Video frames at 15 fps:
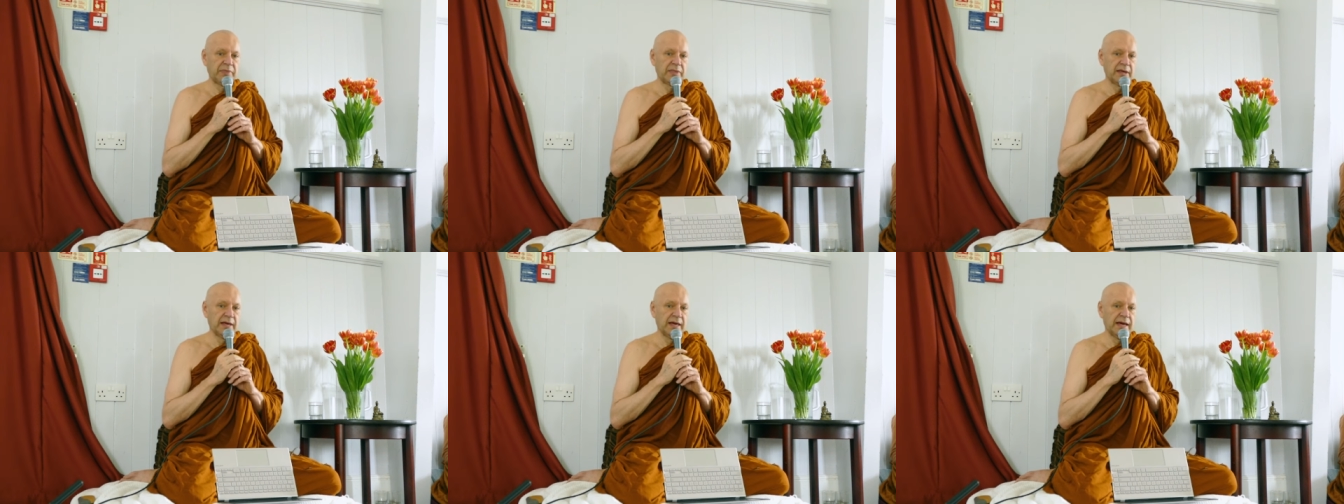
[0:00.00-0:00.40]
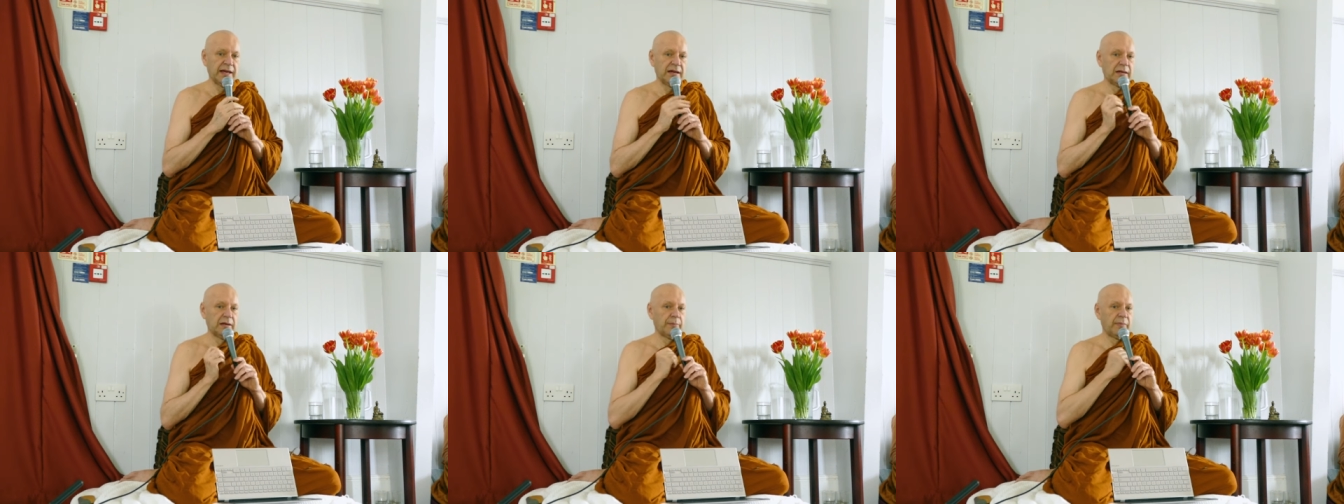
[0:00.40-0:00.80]

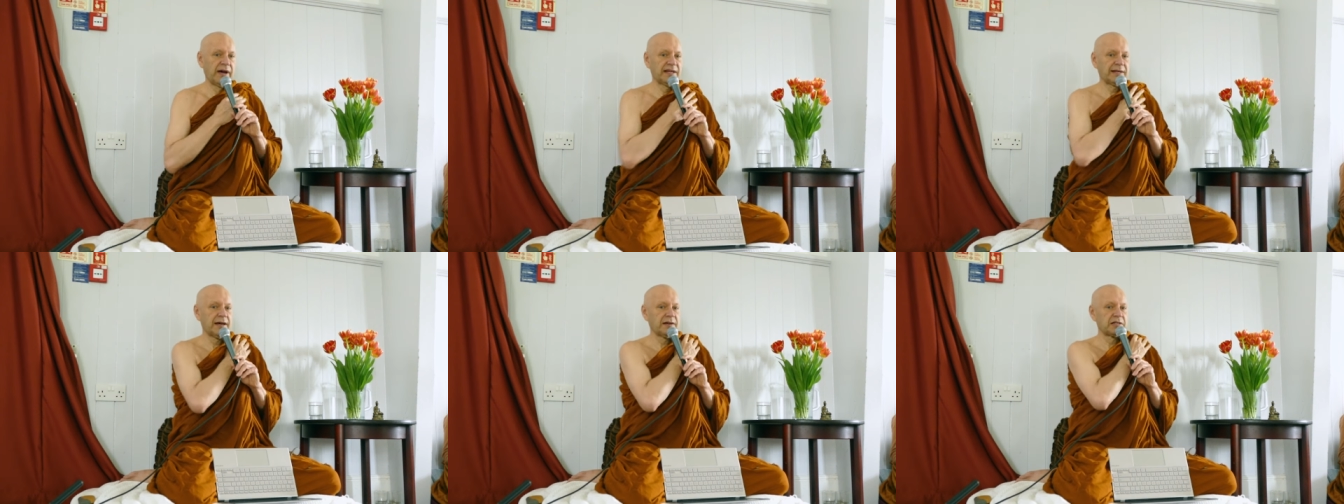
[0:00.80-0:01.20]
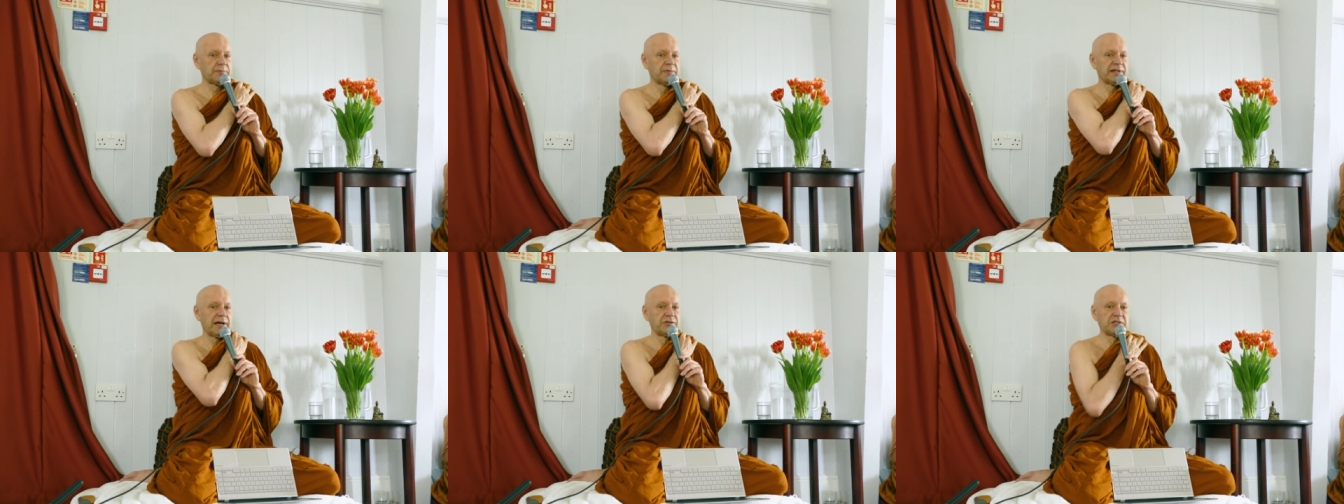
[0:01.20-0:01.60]
And uh, by
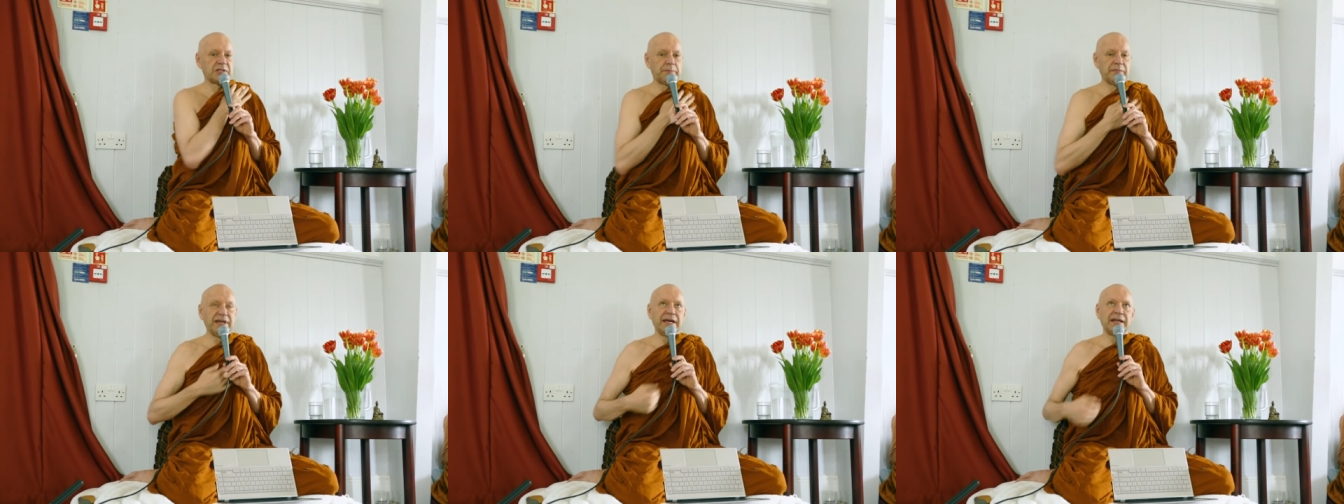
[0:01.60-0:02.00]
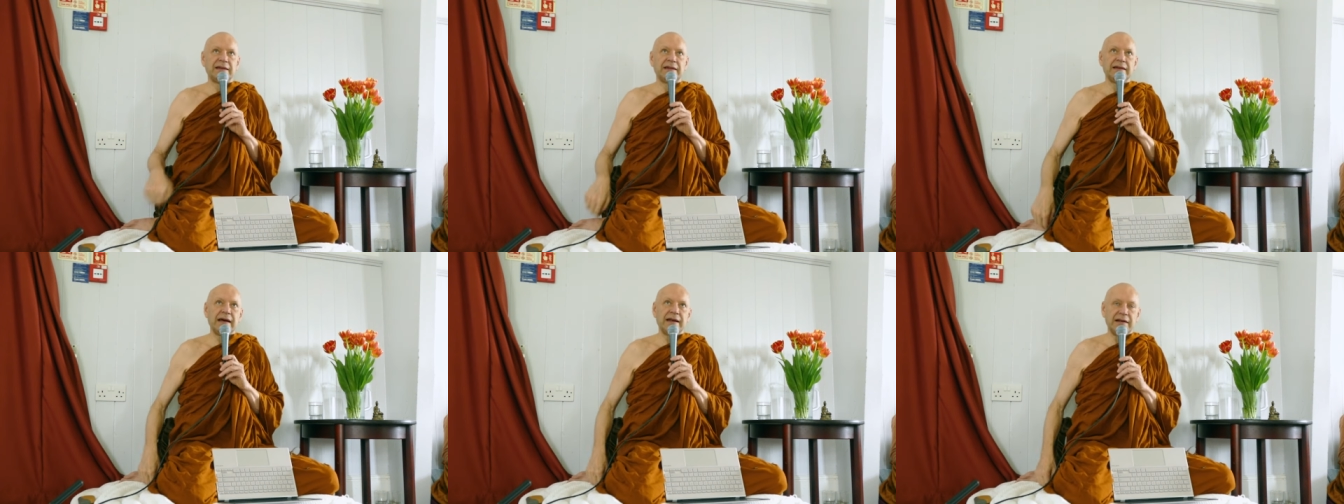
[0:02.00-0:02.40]
attachment, I just
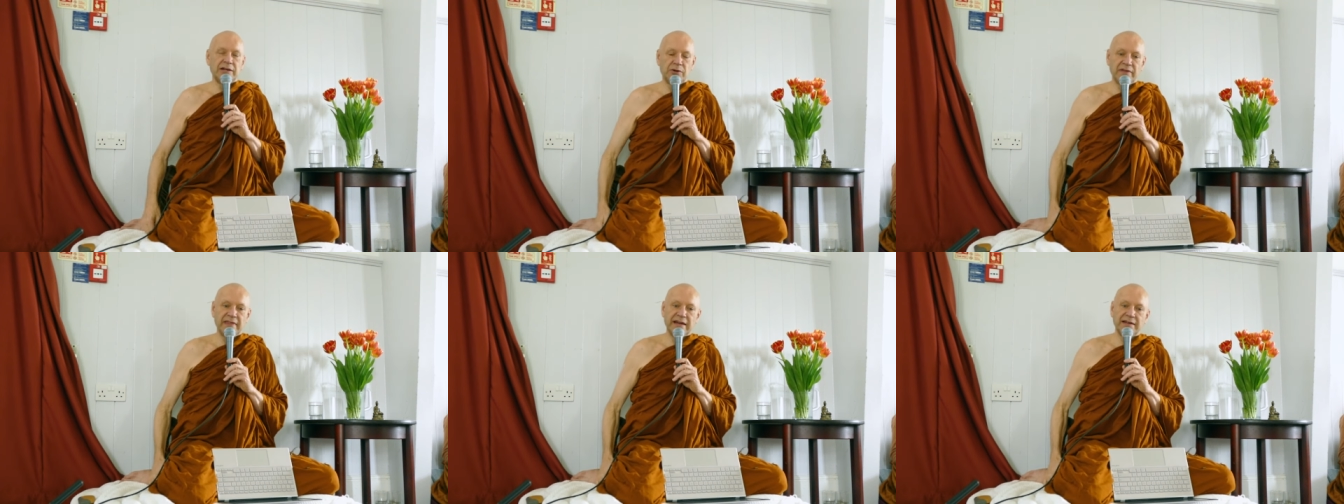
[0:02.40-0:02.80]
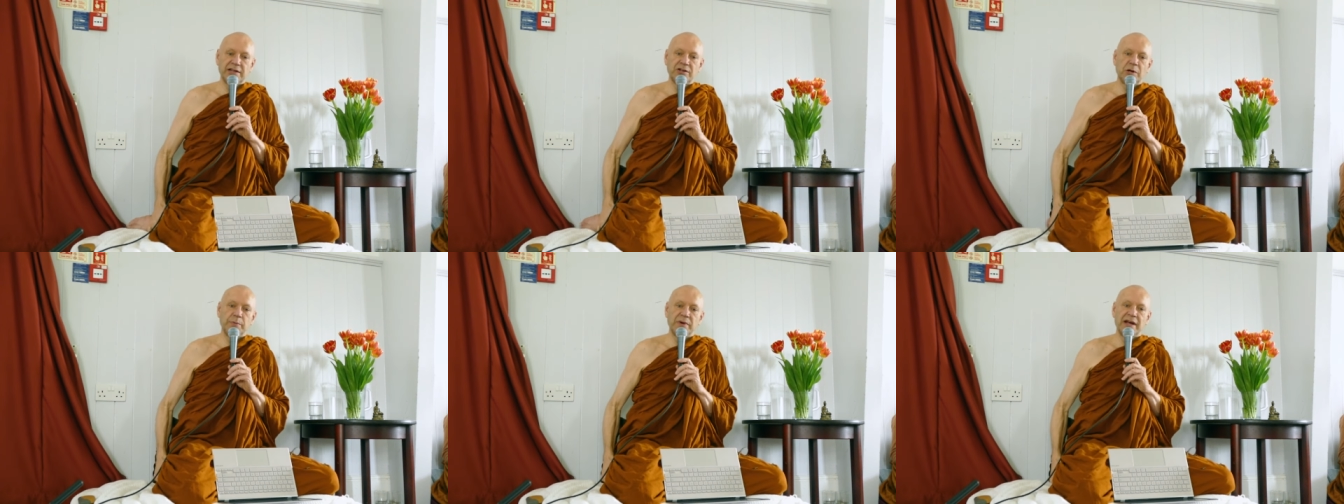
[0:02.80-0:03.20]
mean you know that
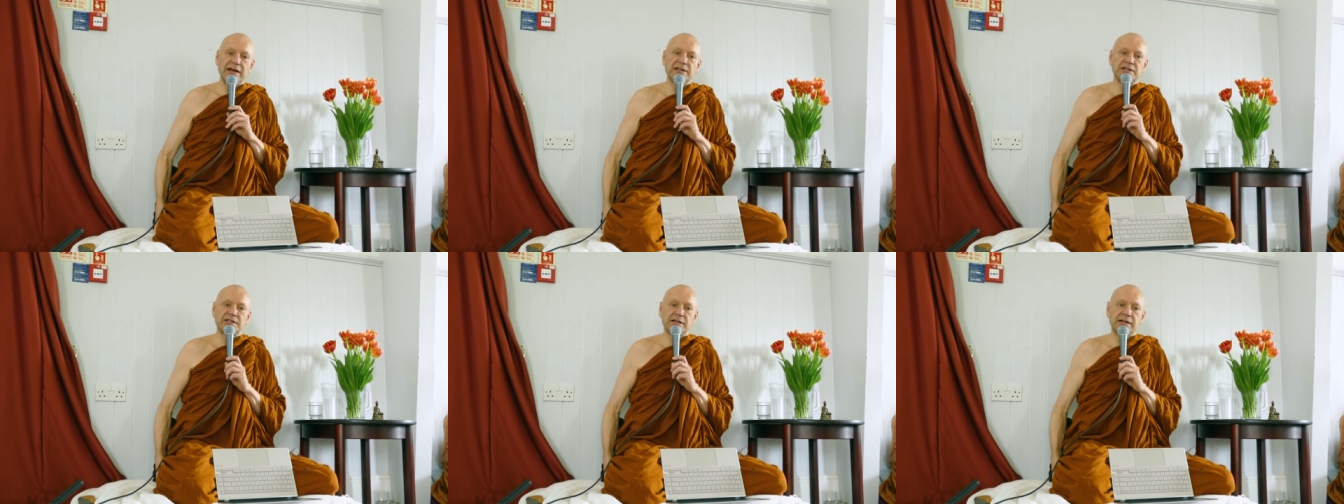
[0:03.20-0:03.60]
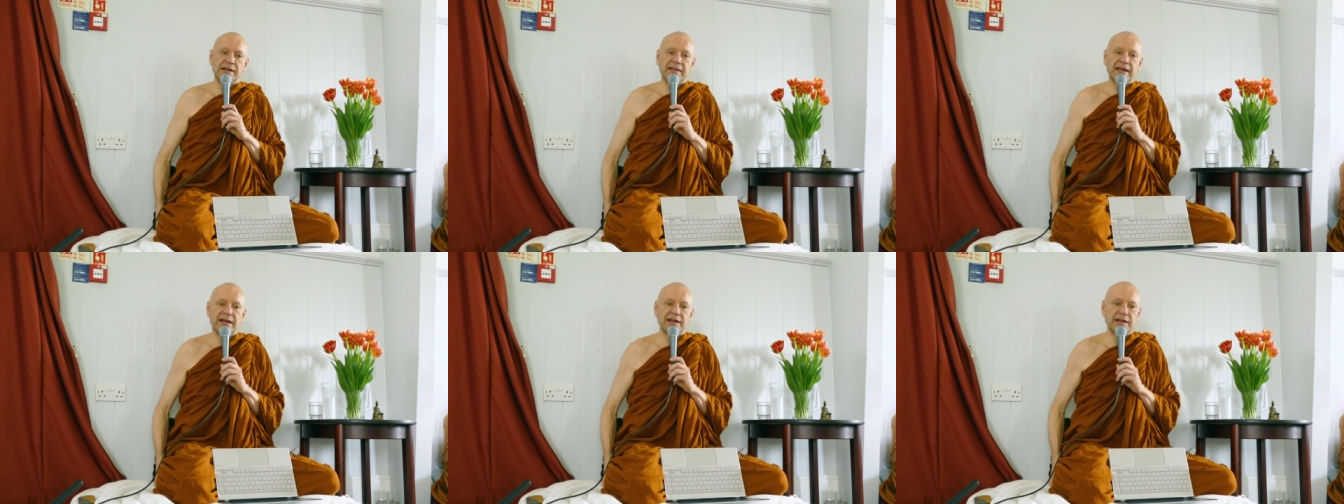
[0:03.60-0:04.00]
determination,
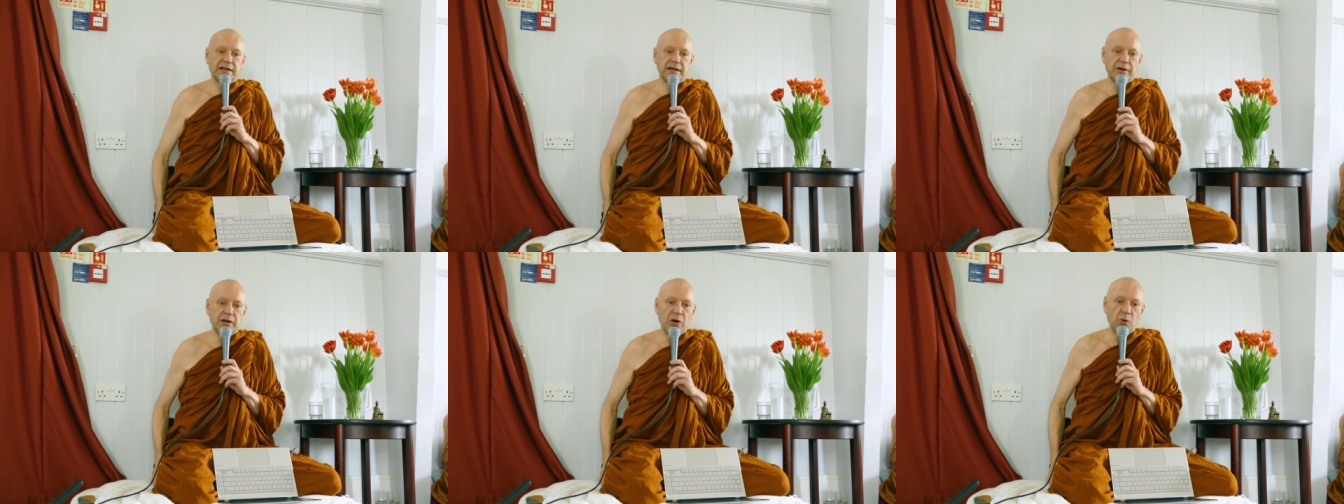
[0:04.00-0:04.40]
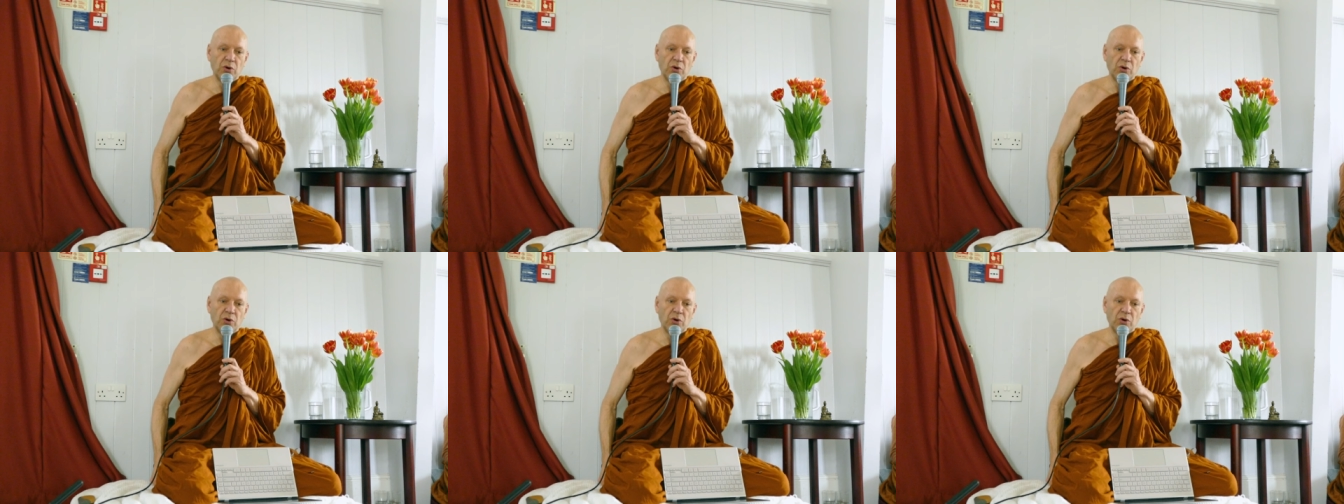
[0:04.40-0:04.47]
that uh,